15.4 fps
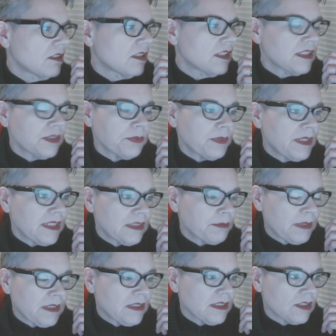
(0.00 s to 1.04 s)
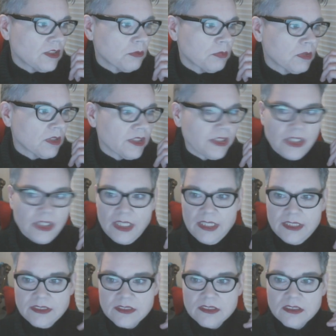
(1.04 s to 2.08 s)
This week has been such a blur, you
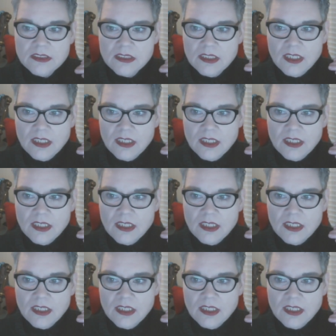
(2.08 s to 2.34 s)
guys.